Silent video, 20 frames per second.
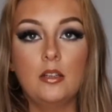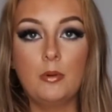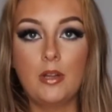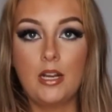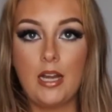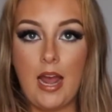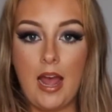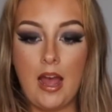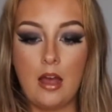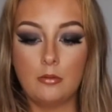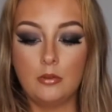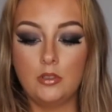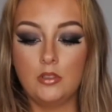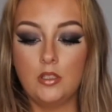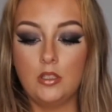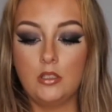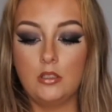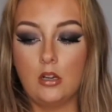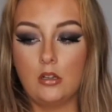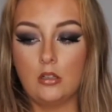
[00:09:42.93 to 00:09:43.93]
when I was
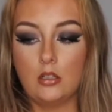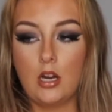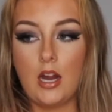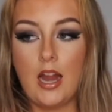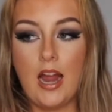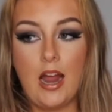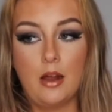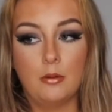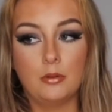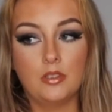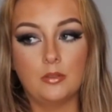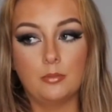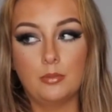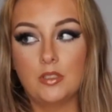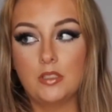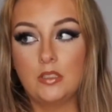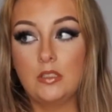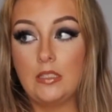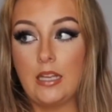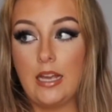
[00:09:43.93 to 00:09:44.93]
younger, I was
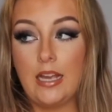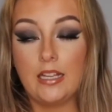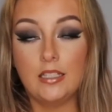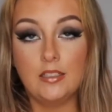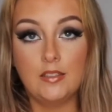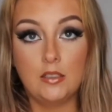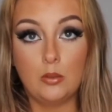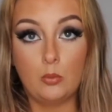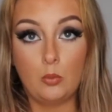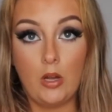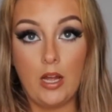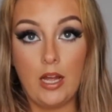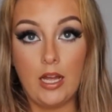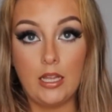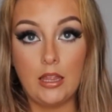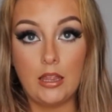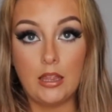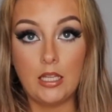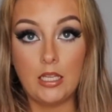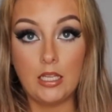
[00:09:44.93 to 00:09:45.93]
obsessed with
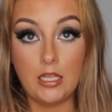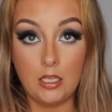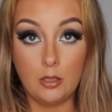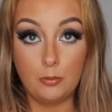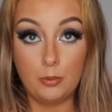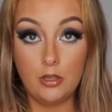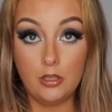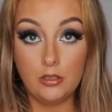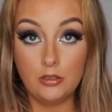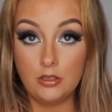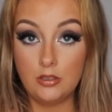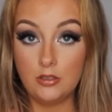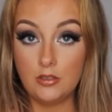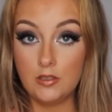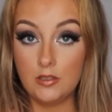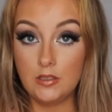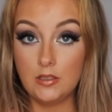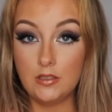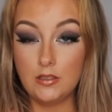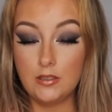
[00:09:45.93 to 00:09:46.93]
nail polish and
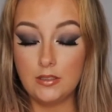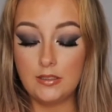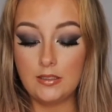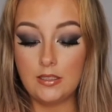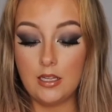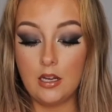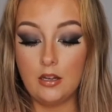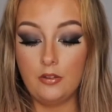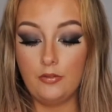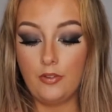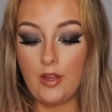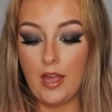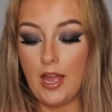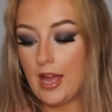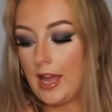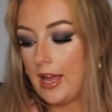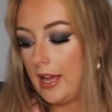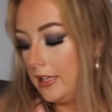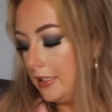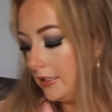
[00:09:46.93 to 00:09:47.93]
stuff,
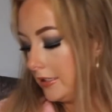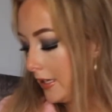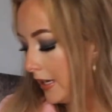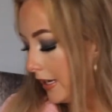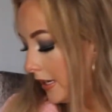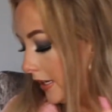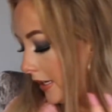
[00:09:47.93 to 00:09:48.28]
and